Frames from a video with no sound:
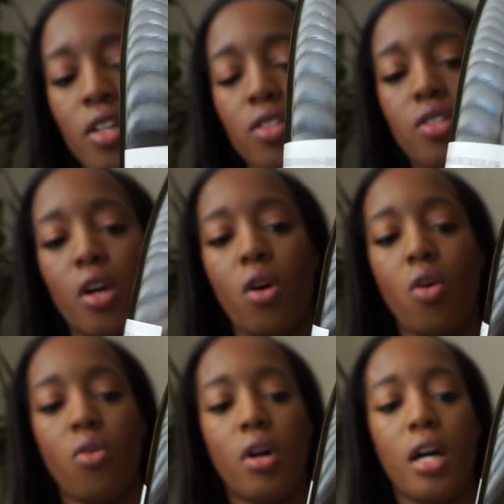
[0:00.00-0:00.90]

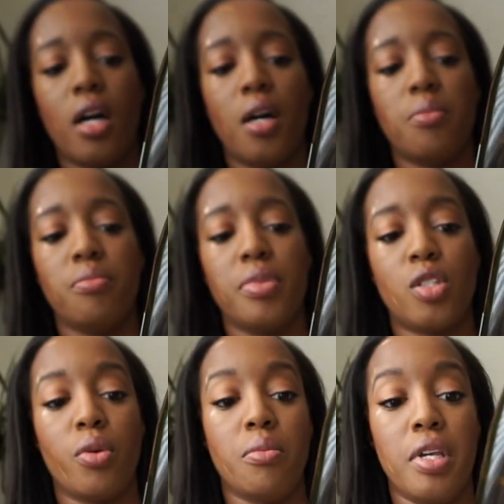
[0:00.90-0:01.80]
So
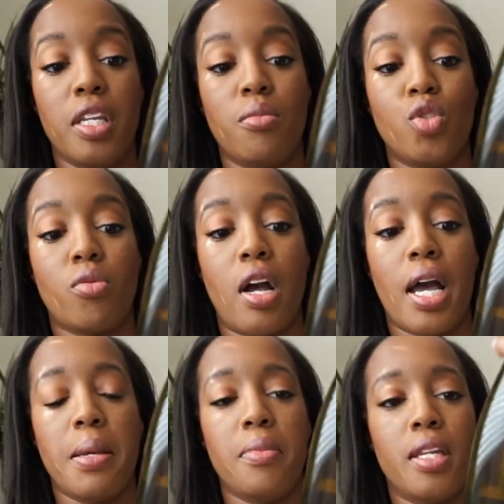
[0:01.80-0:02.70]
between medium
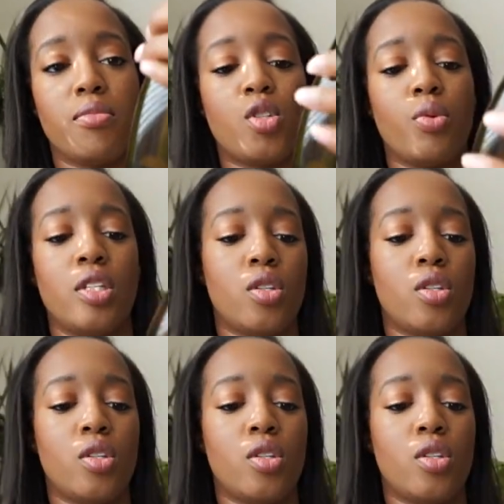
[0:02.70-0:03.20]
dry and medium sweet.